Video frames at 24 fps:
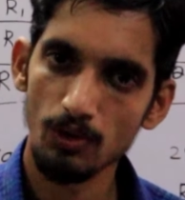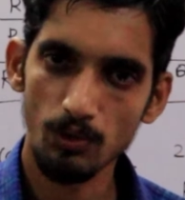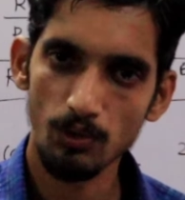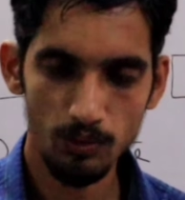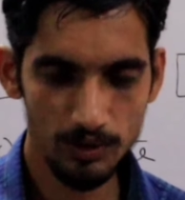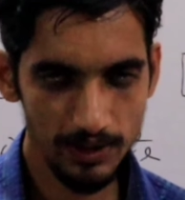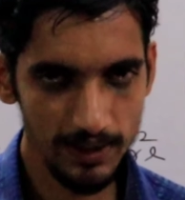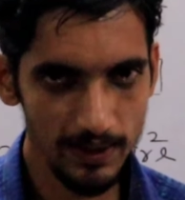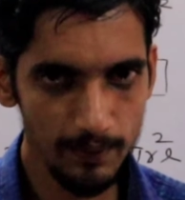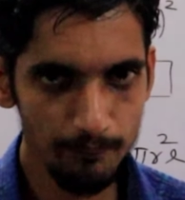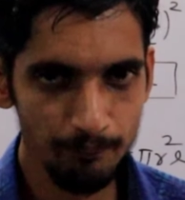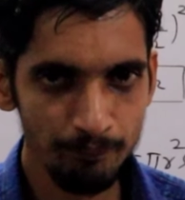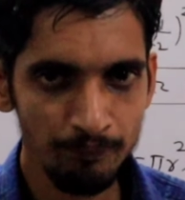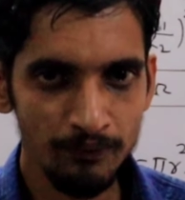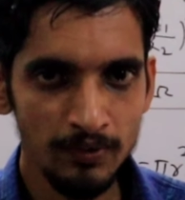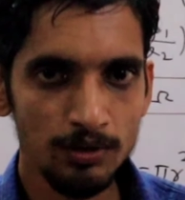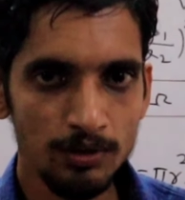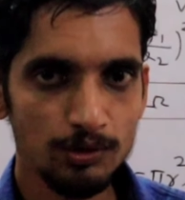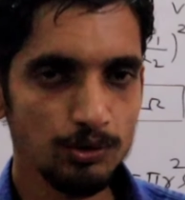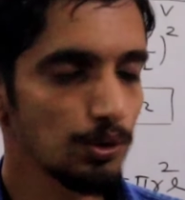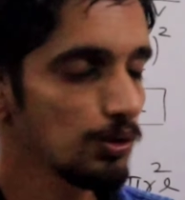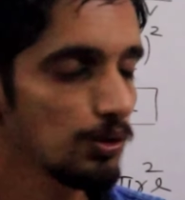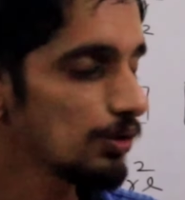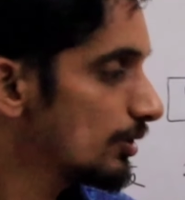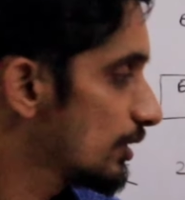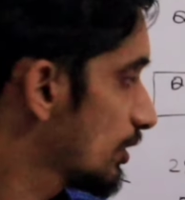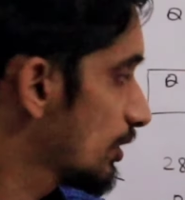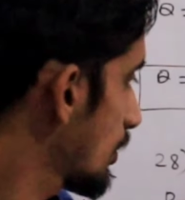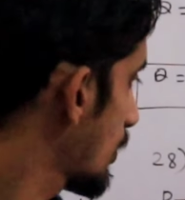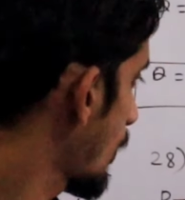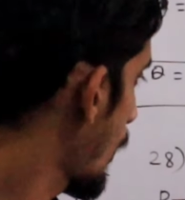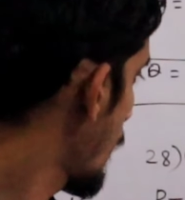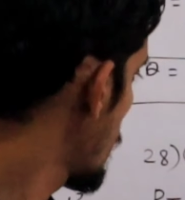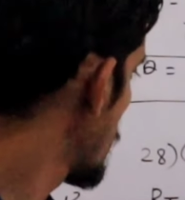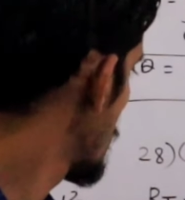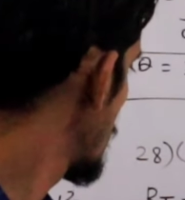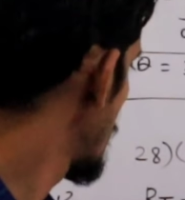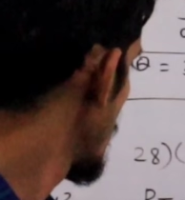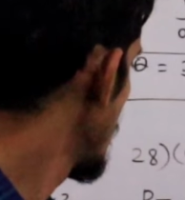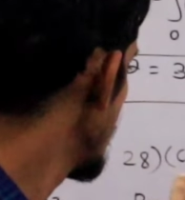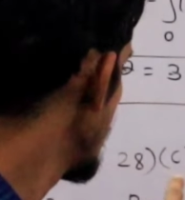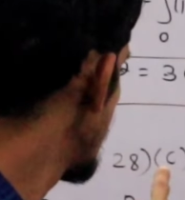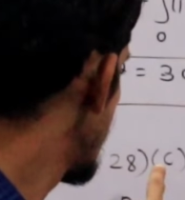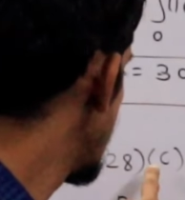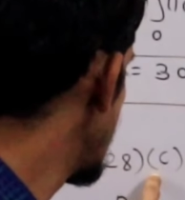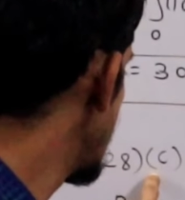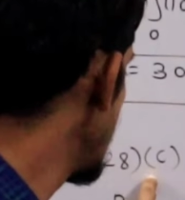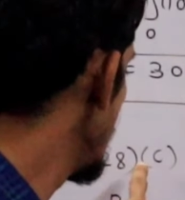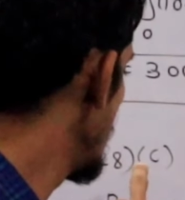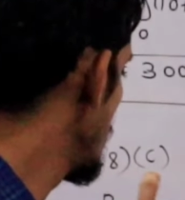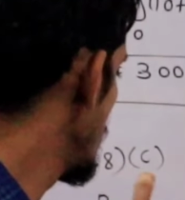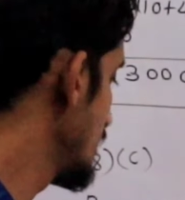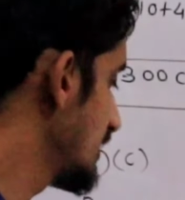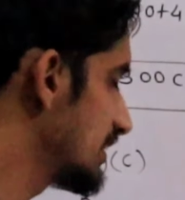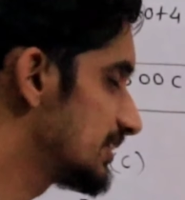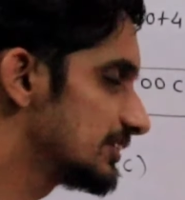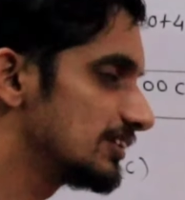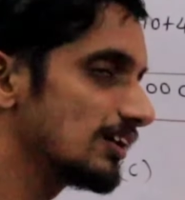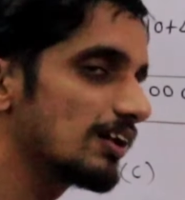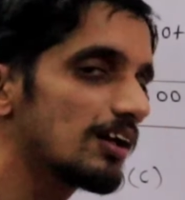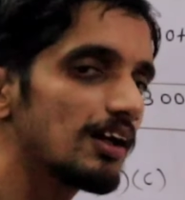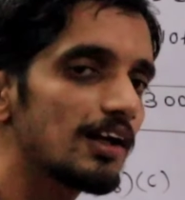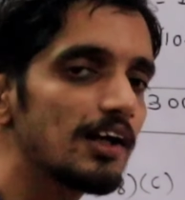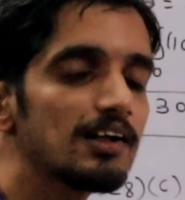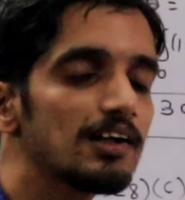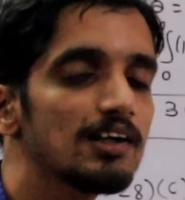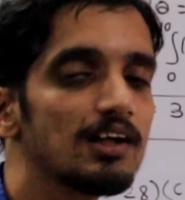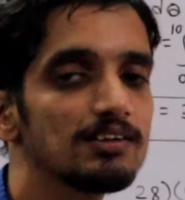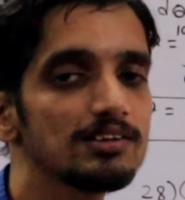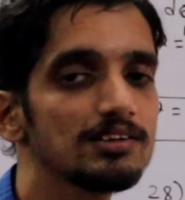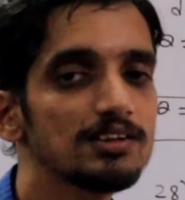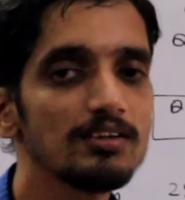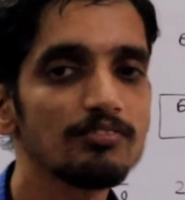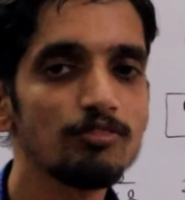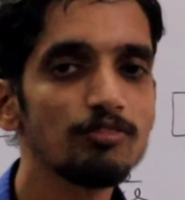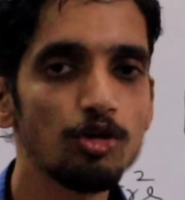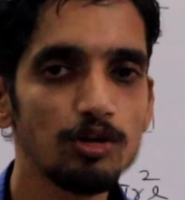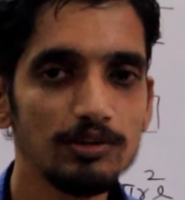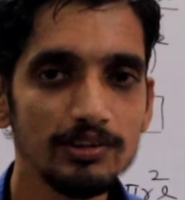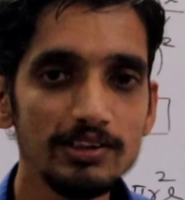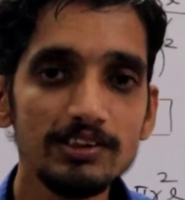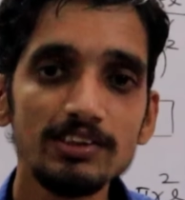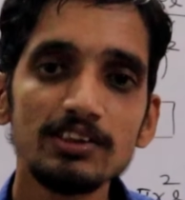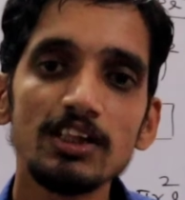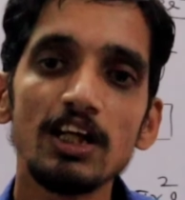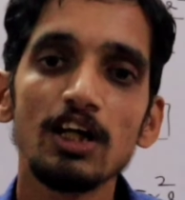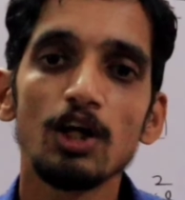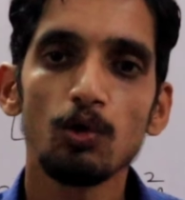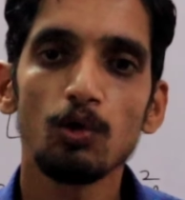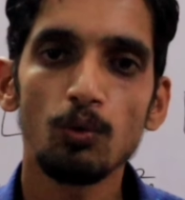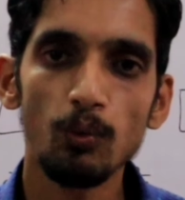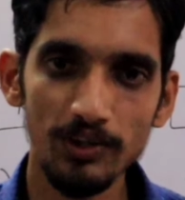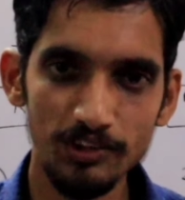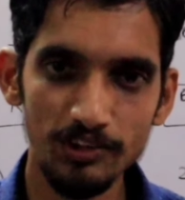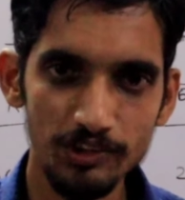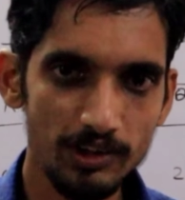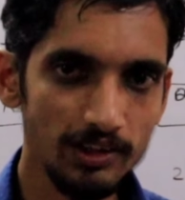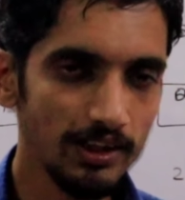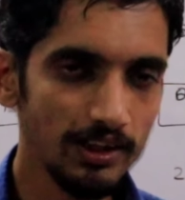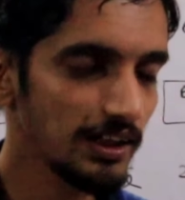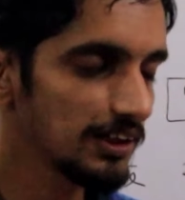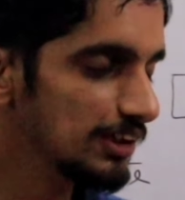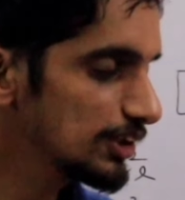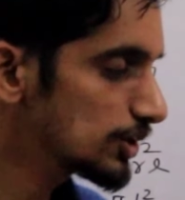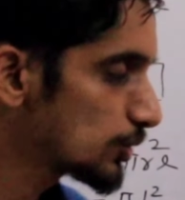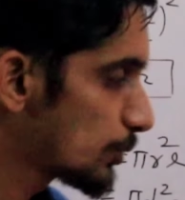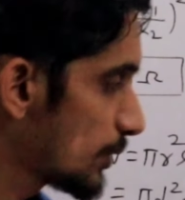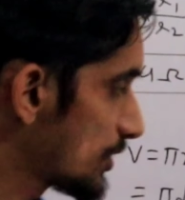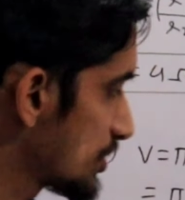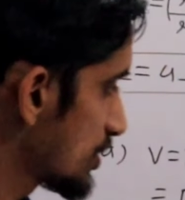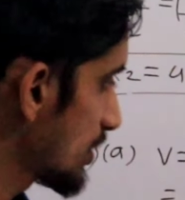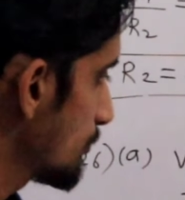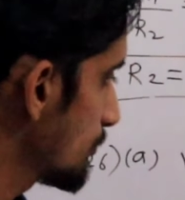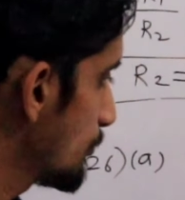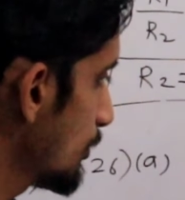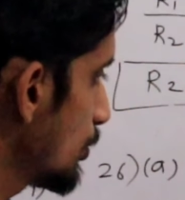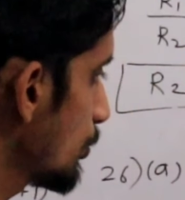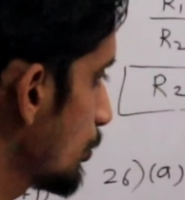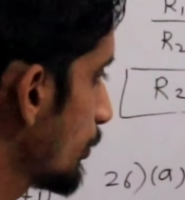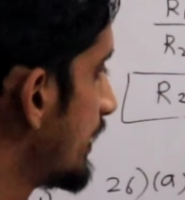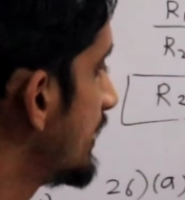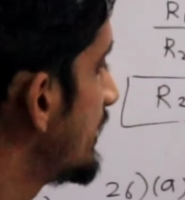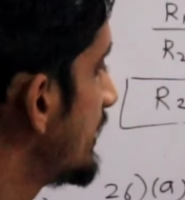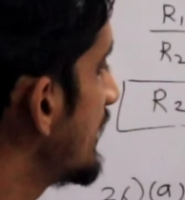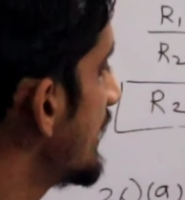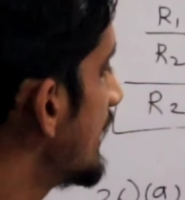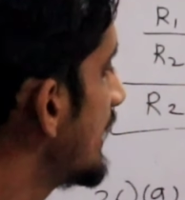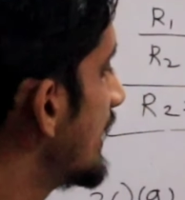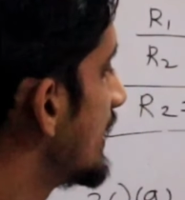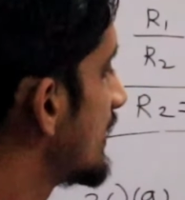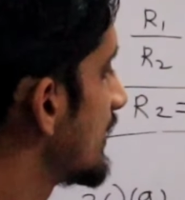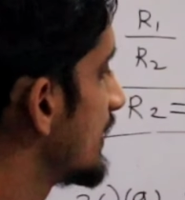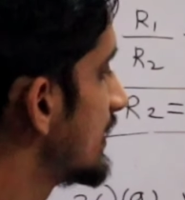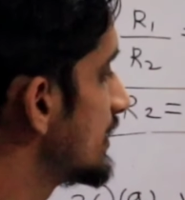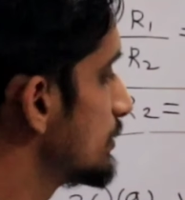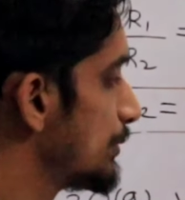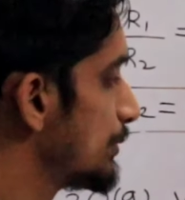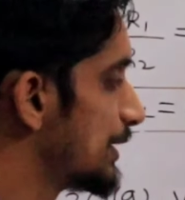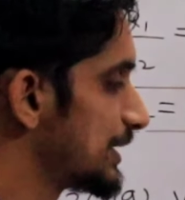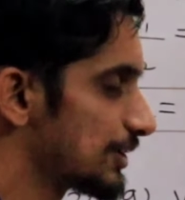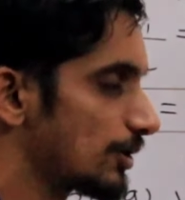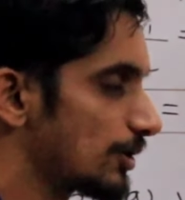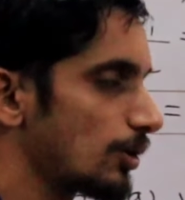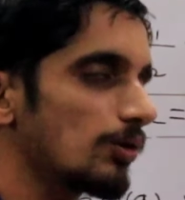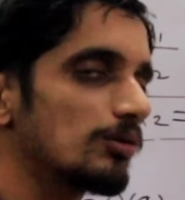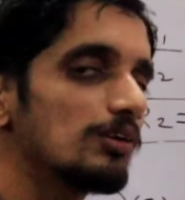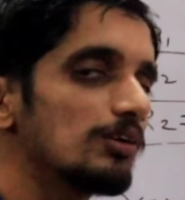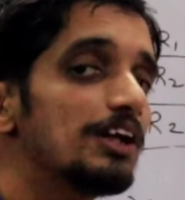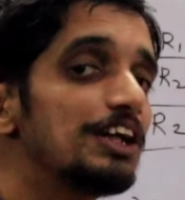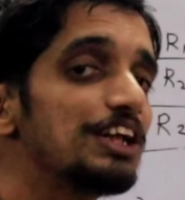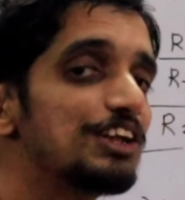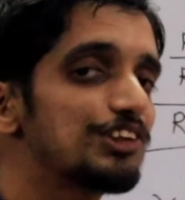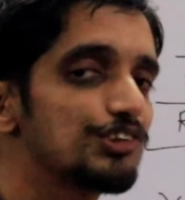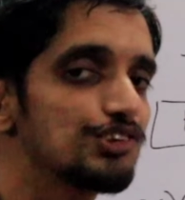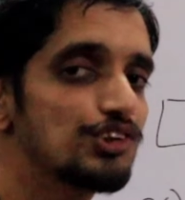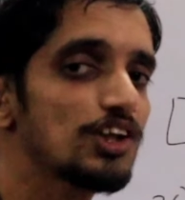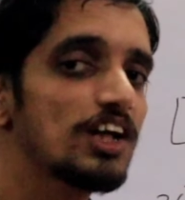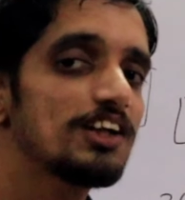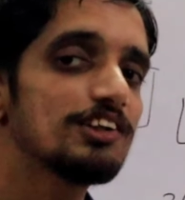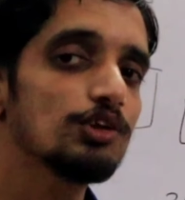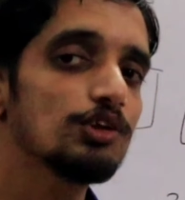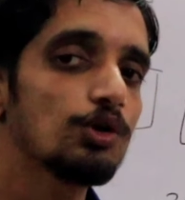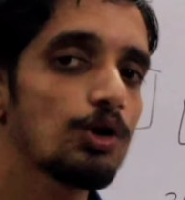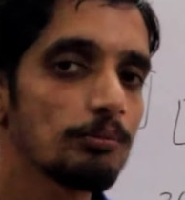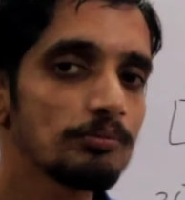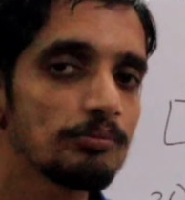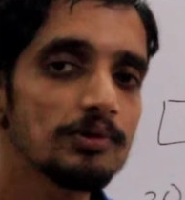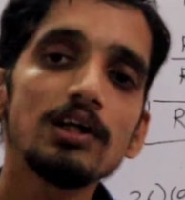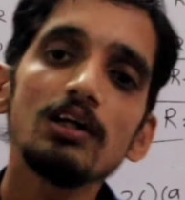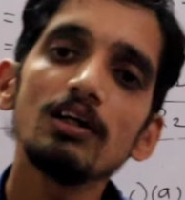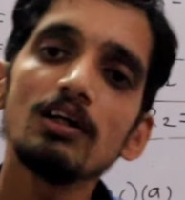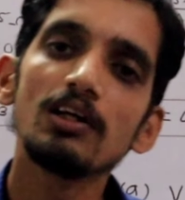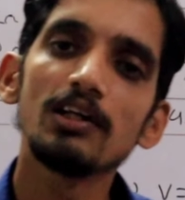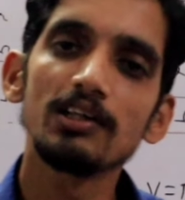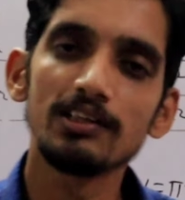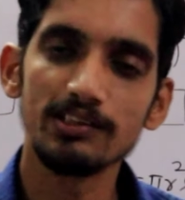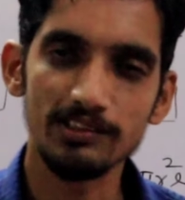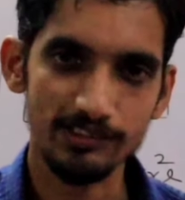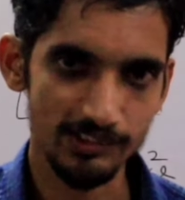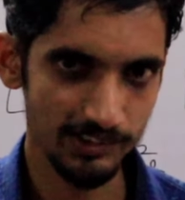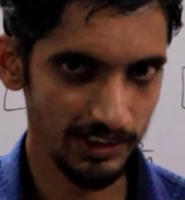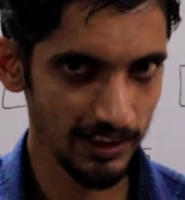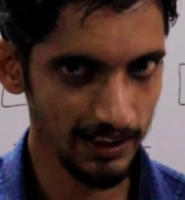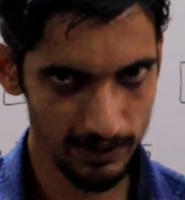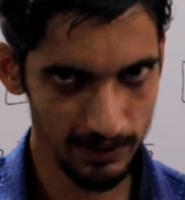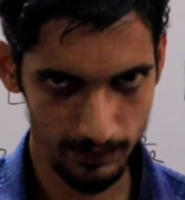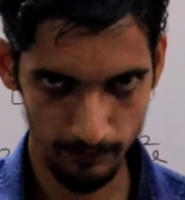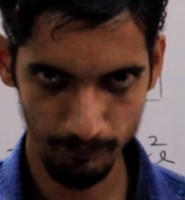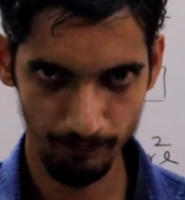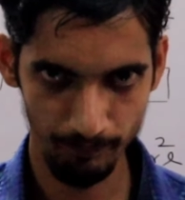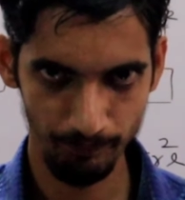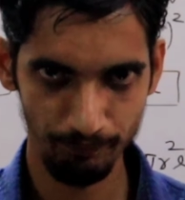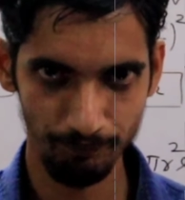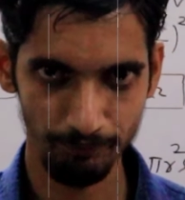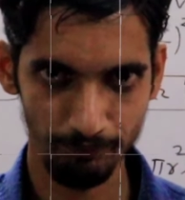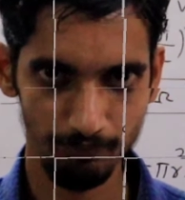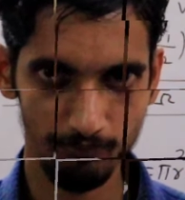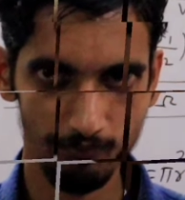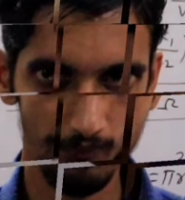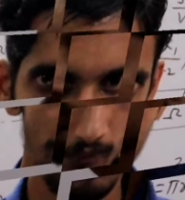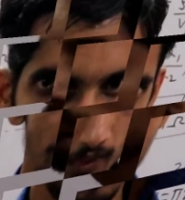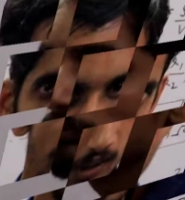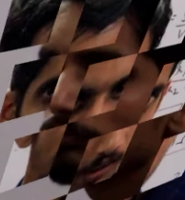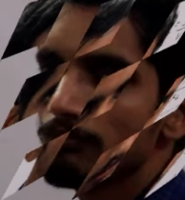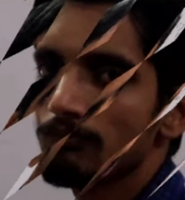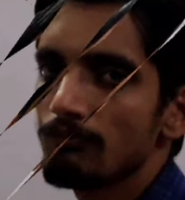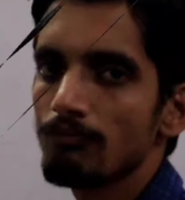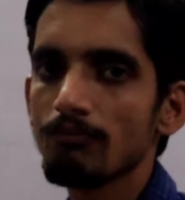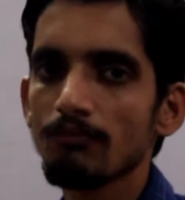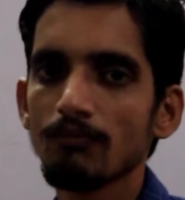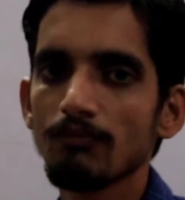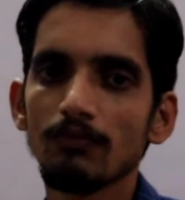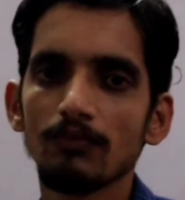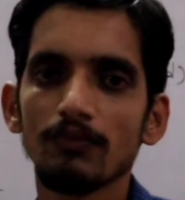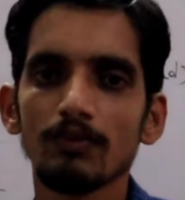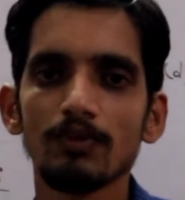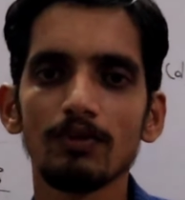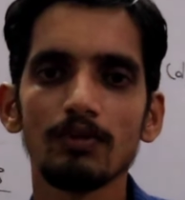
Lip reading: Okay, so option C is the correct answer for this question, and this question number 28 is based on the discharging of the cell. Clear?